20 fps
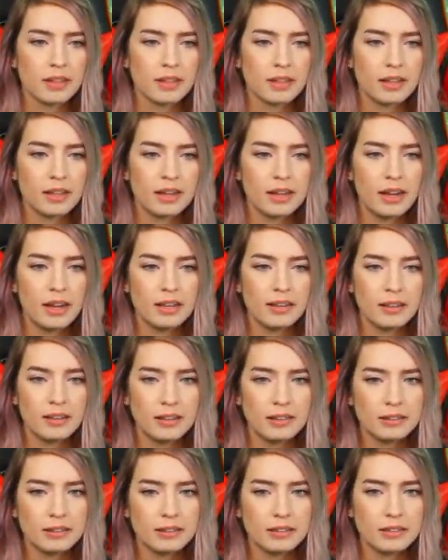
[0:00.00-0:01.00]
And
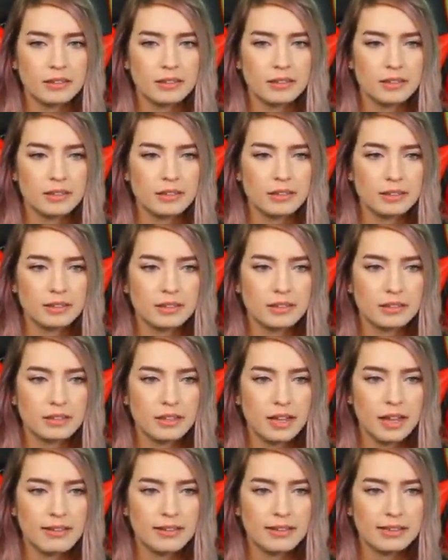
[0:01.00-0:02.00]
then
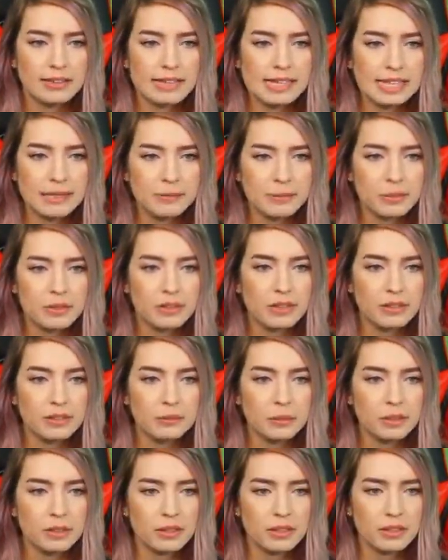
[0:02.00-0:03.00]
see, we're all
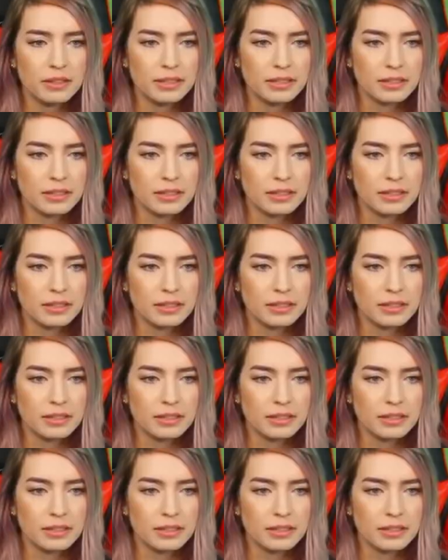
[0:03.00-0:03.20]
here.